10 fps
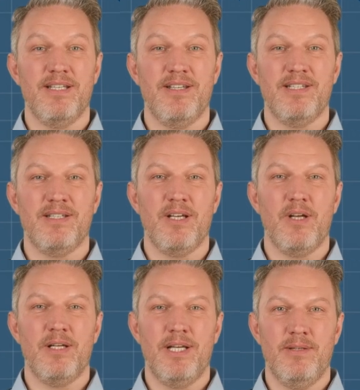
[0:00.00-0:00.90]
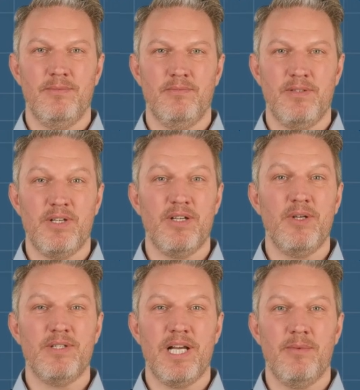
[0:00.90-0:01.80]
this scenario. The
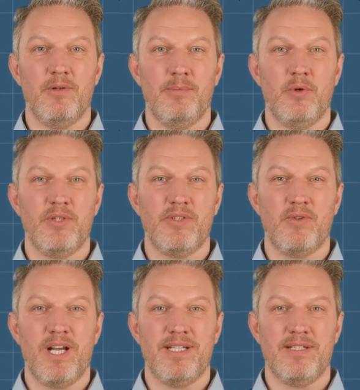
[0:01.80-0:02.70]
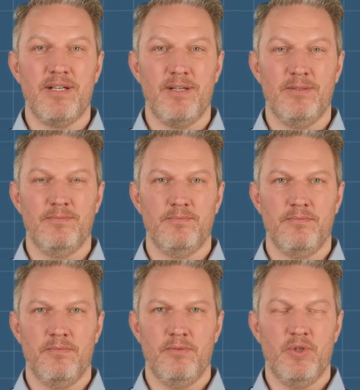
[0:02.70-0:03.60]
NOTAM reports dry snow.
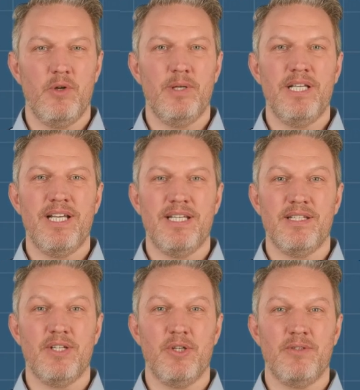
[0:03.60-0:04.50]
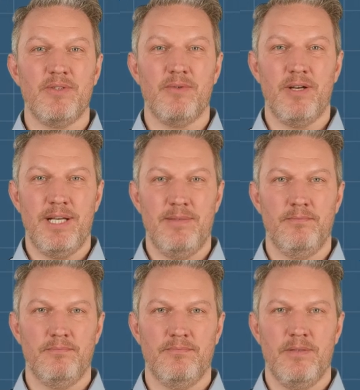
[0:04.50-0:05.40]
Normally, that's a code of 3.
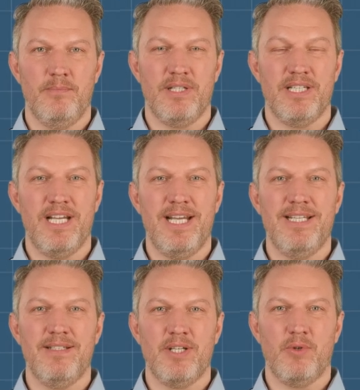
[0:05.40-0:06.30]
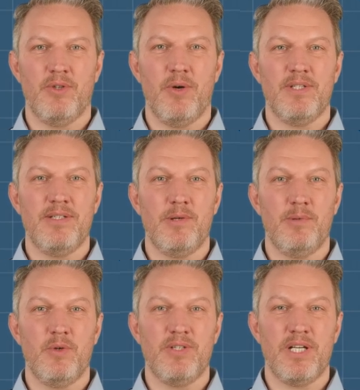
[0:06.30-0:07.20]
But today, the authority
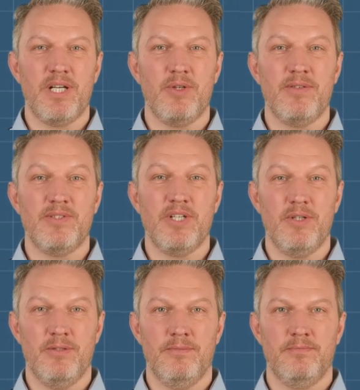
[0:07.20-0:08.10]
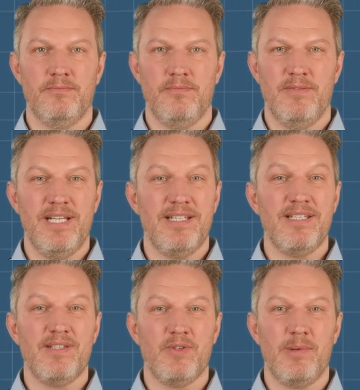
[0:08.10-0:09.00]
reports a code of 2. This
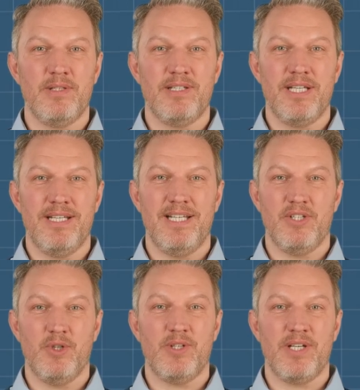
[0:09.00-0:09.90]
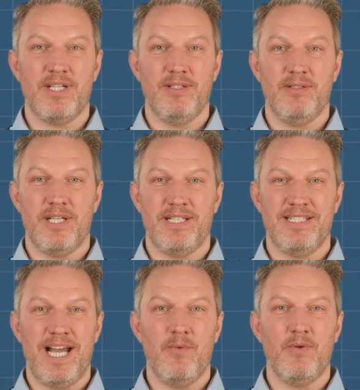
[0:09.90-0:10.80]
discrepancy is your signal that a
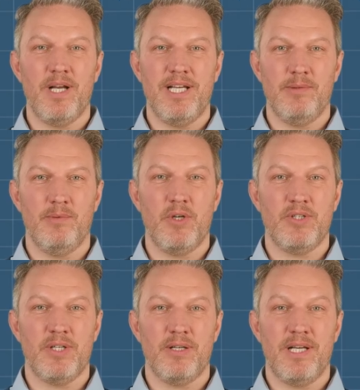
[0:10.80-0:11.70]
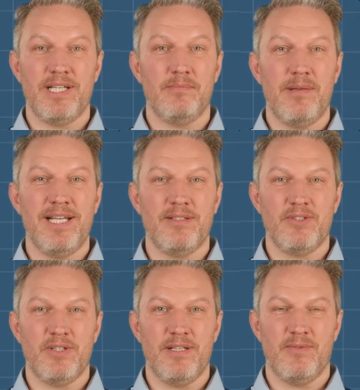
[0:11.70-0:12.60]
downgraded protocol is
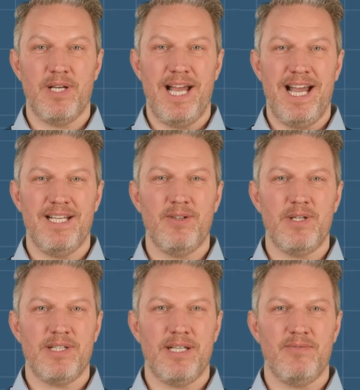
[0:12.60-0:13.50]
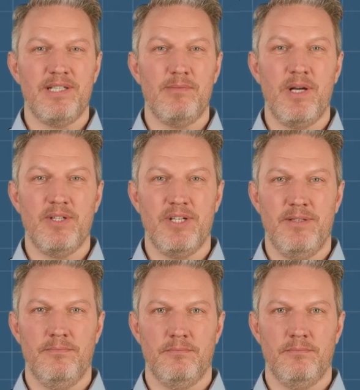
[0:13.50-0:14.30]
mandatory for an accurate safety margin.